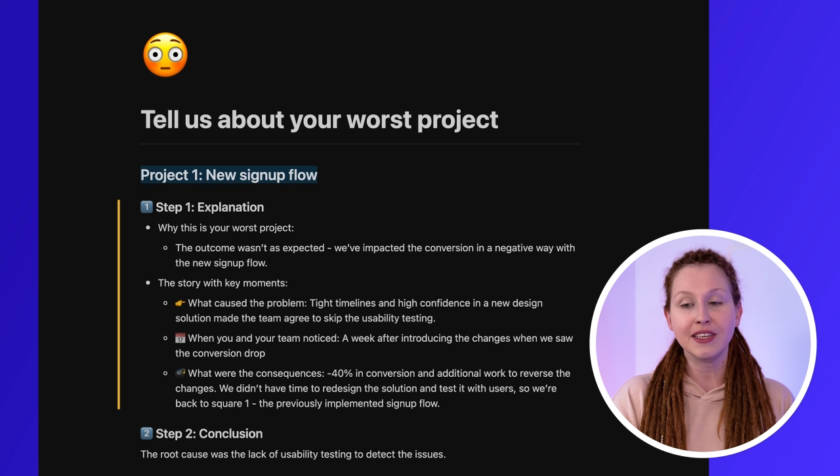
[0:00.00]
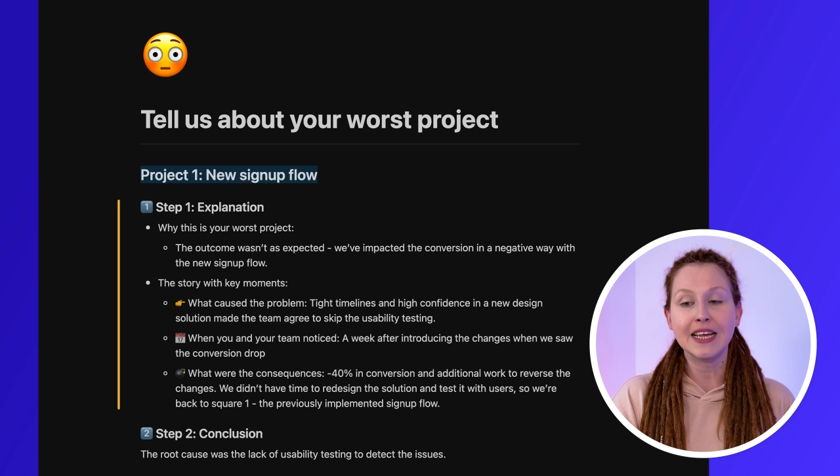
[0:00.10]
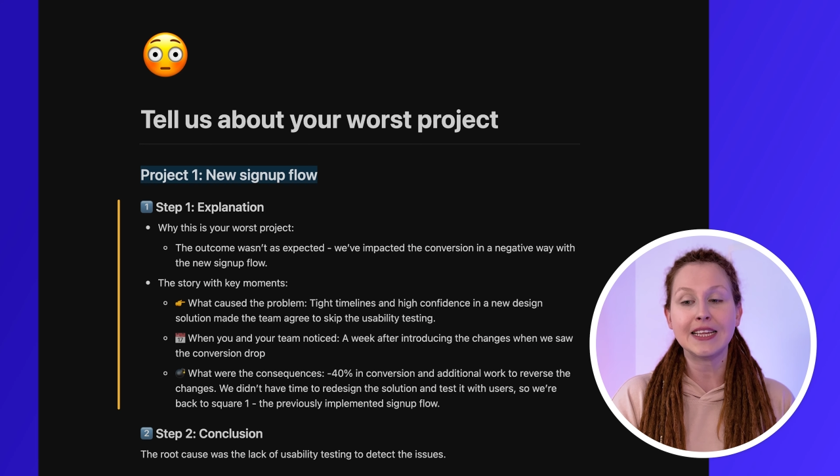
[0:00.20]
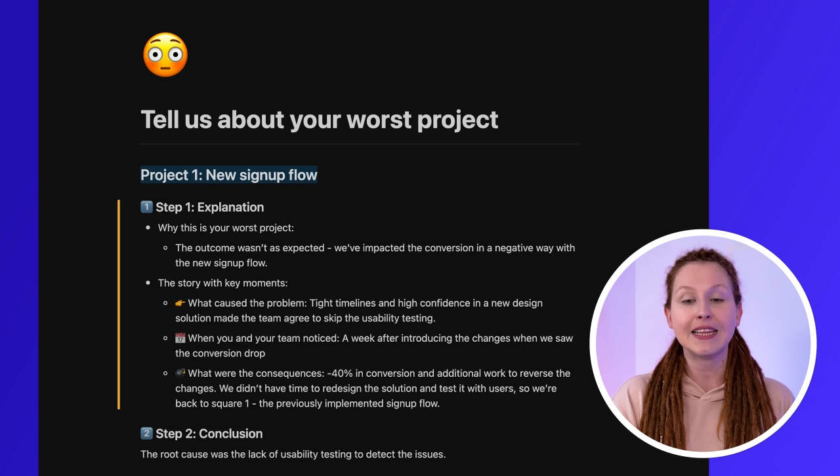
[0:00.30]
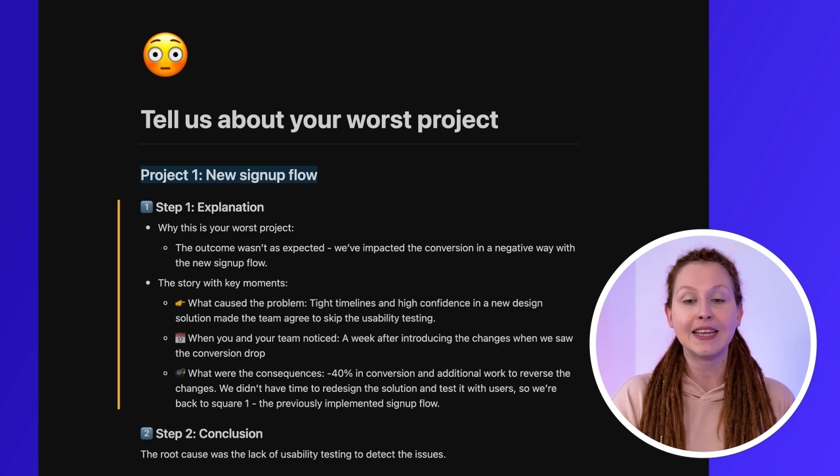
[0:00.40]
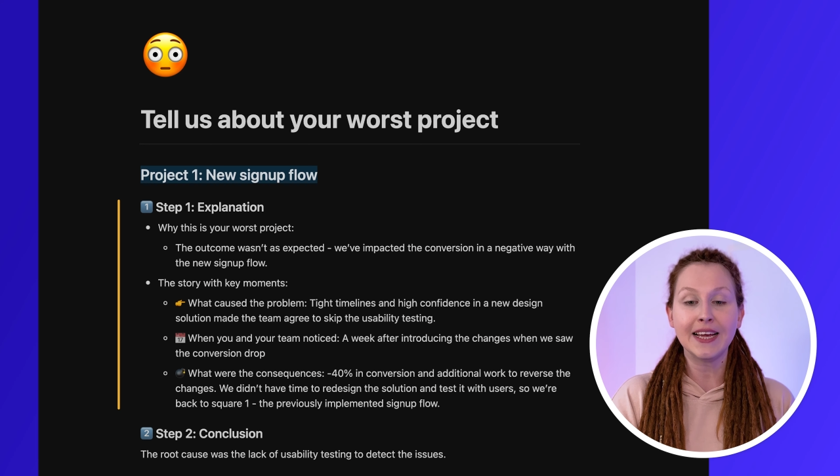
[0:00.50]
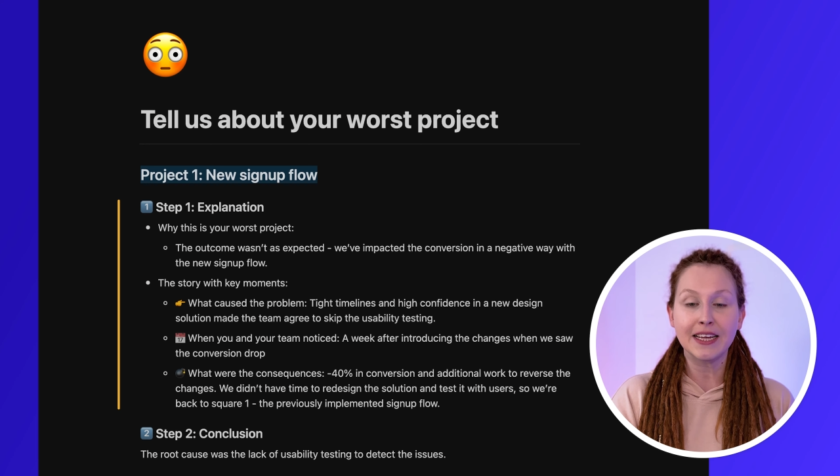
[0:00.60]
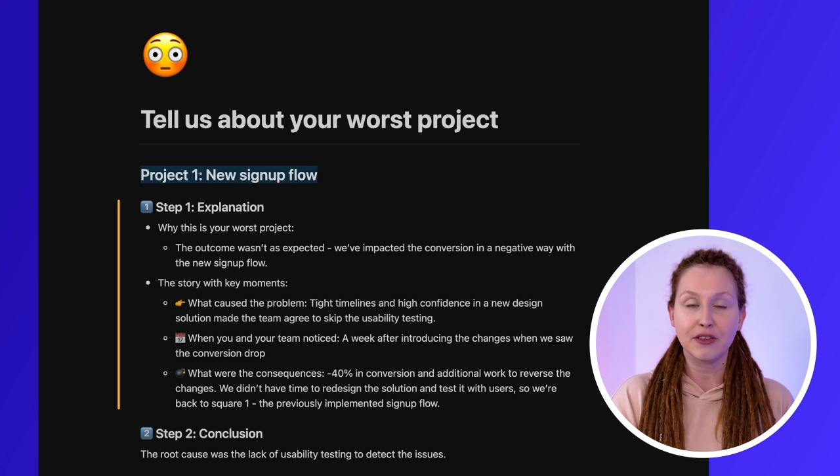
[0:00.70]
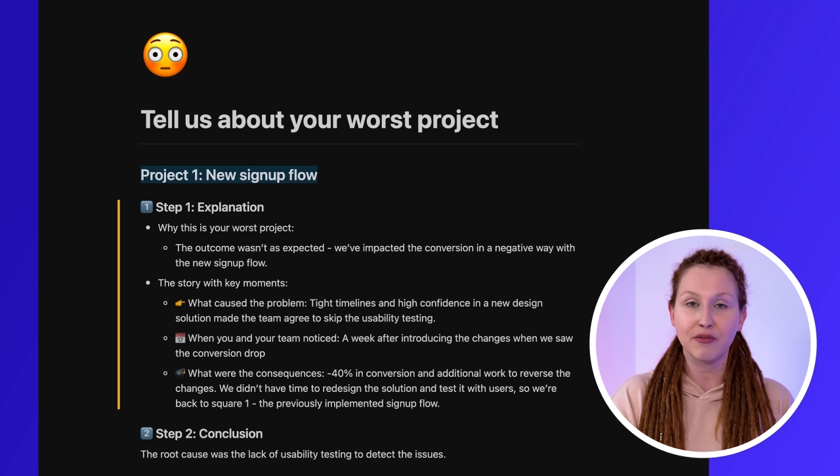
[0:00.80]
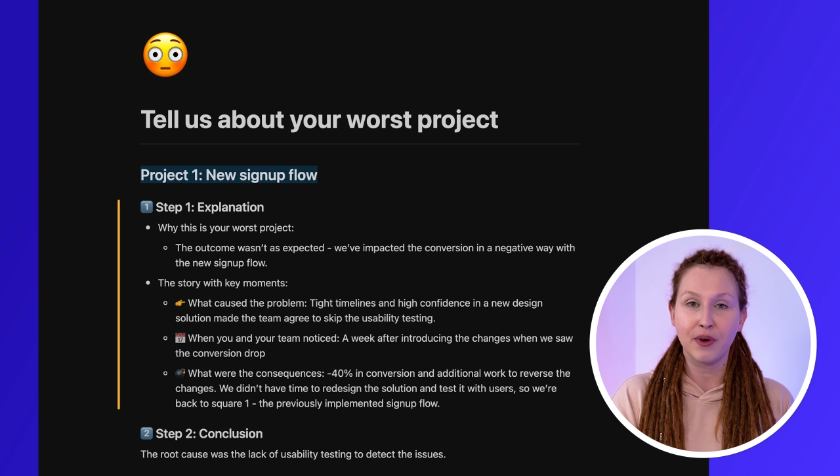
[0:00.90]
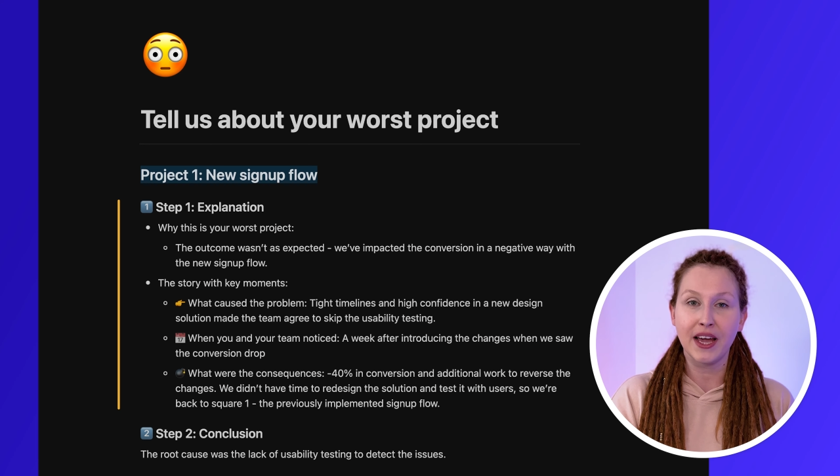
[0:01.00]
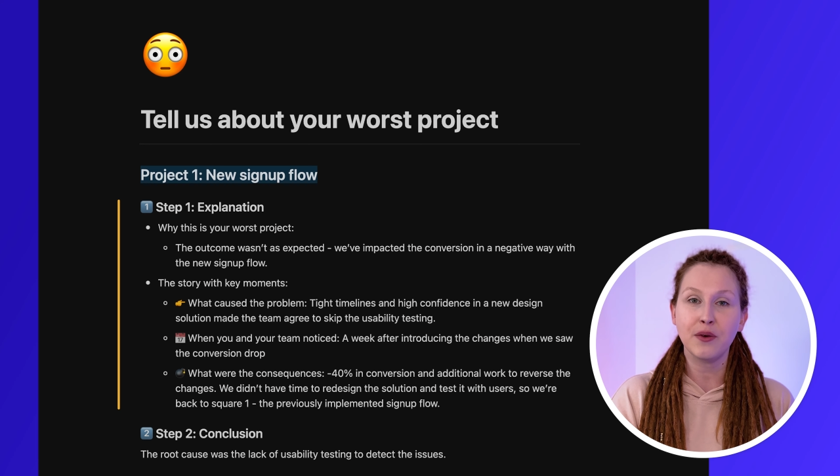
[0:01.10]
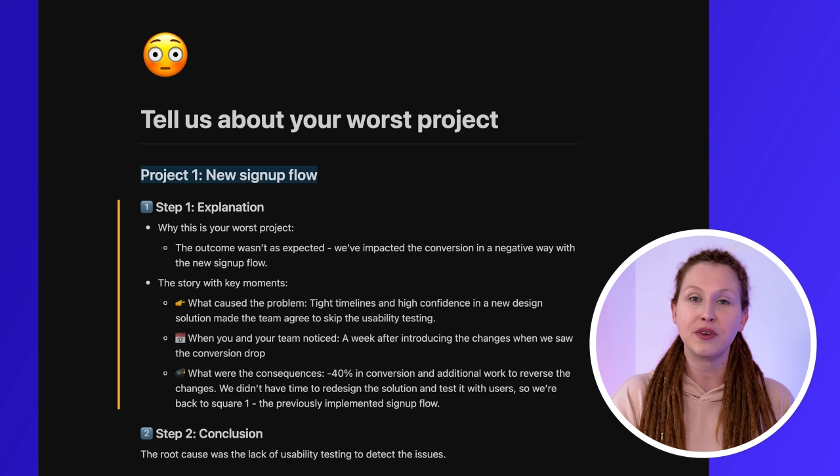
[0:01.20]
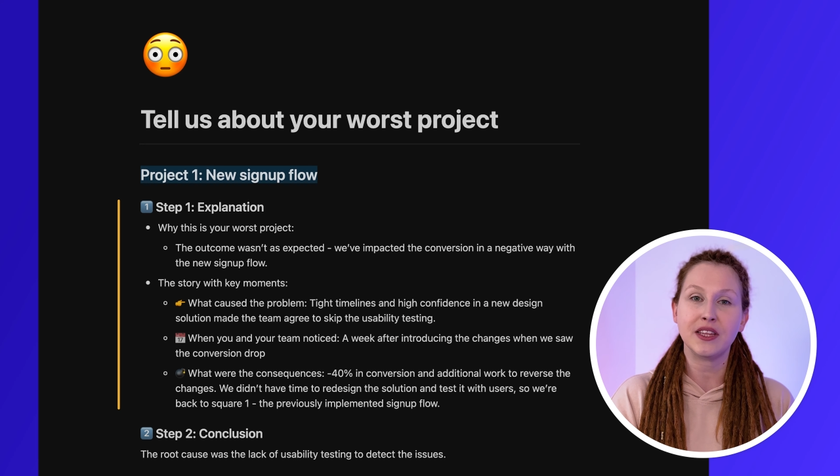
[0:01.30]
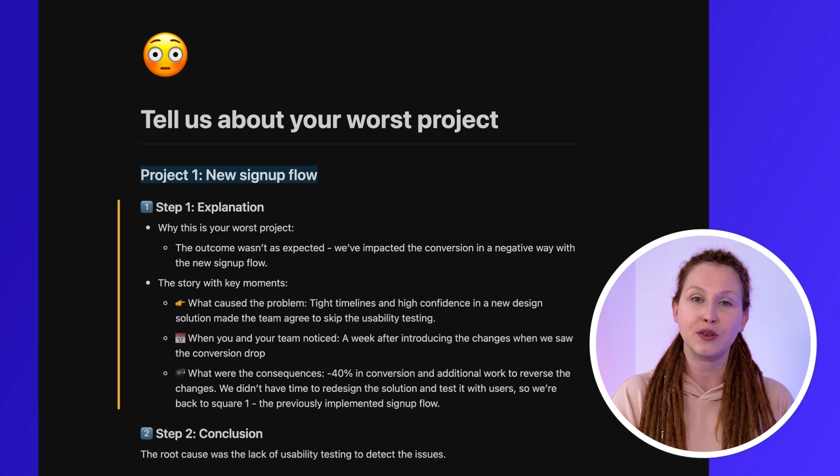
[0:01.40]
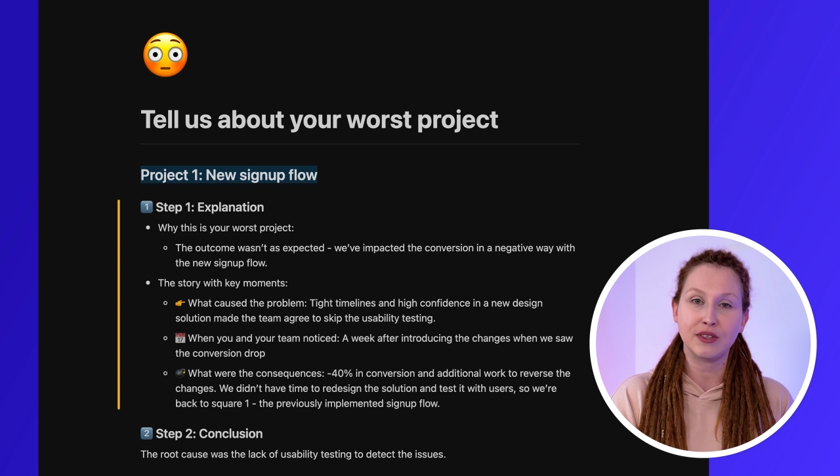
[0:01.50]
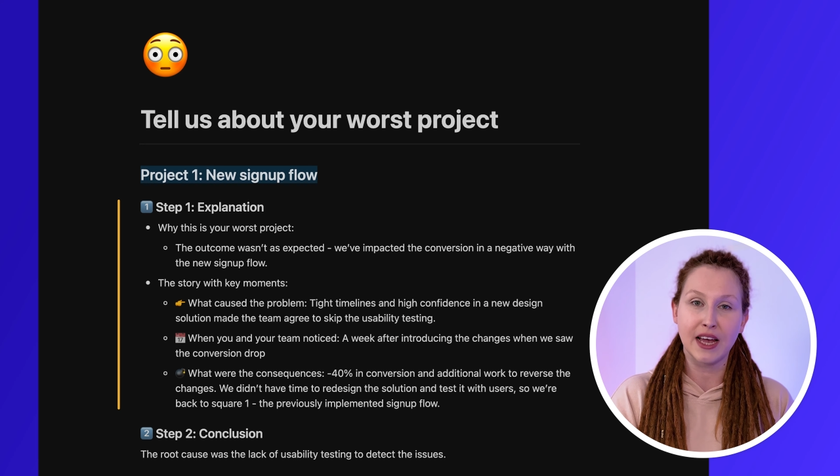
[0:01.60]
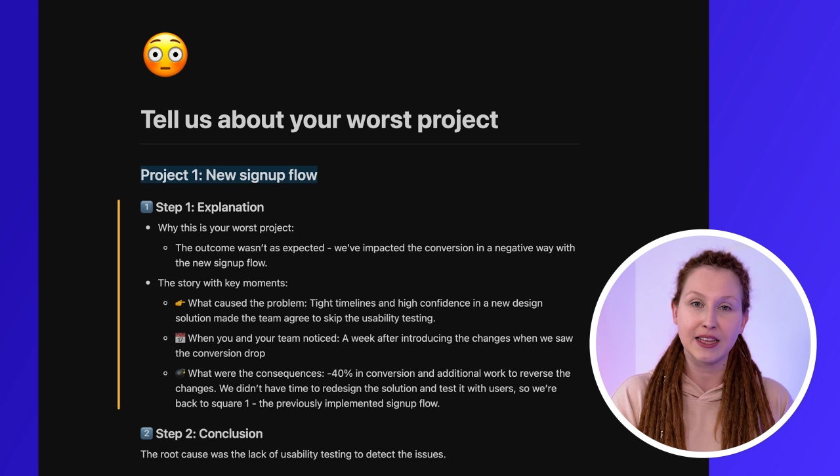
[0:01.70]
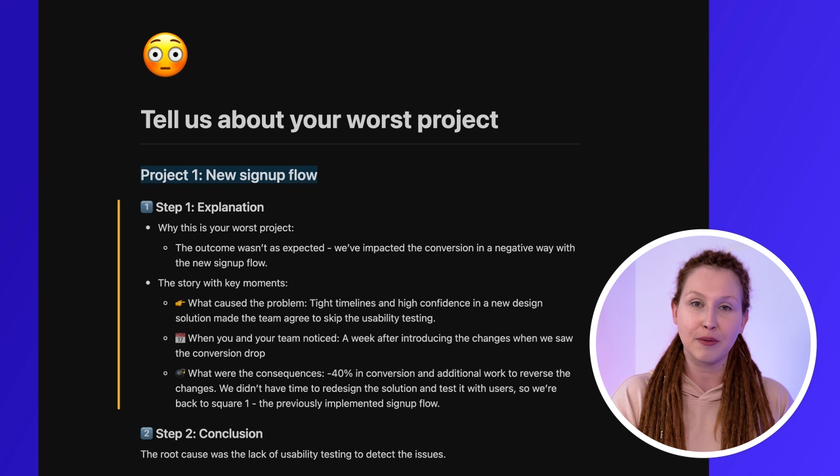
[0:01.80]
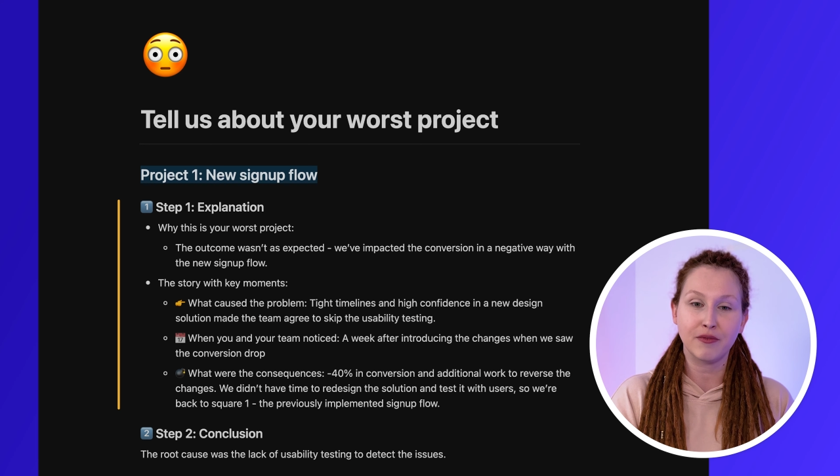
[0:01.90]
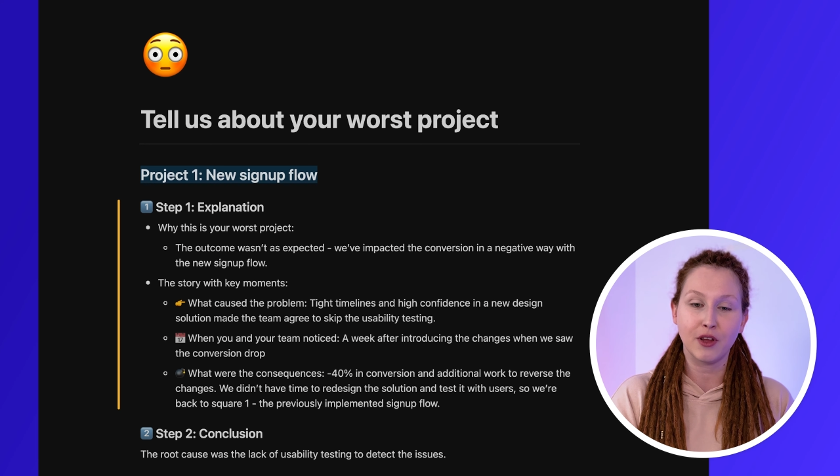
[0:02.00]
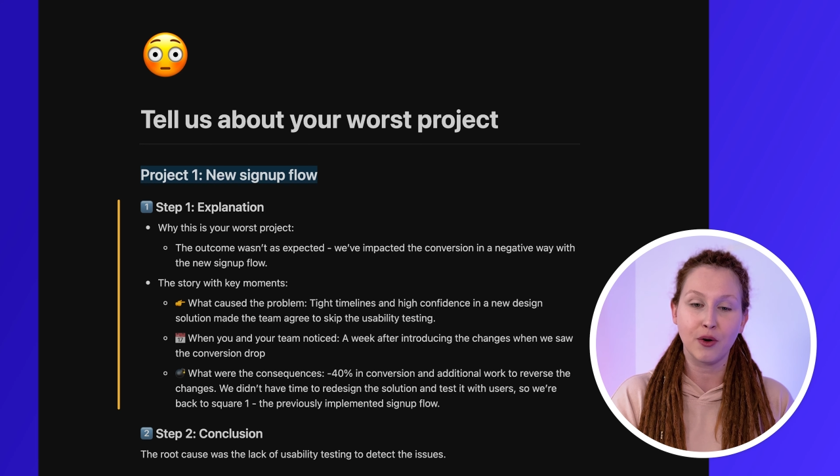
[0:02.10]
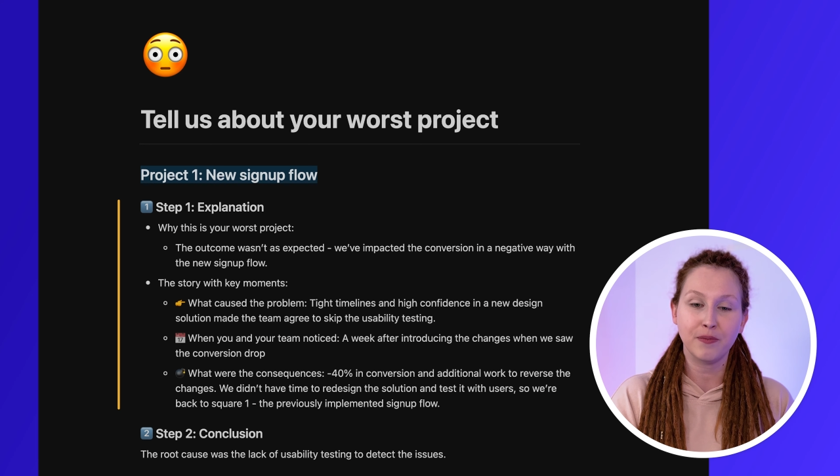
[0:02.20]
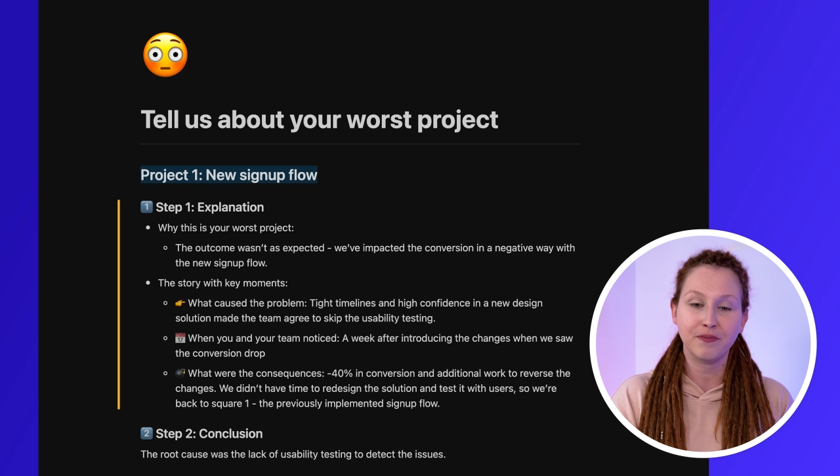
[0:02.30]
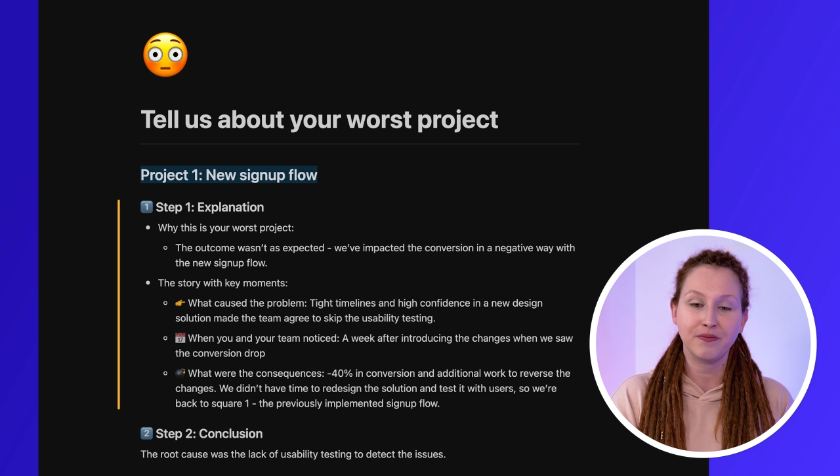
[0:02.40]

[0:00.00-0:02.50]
in a negative way with a new sign-up flow.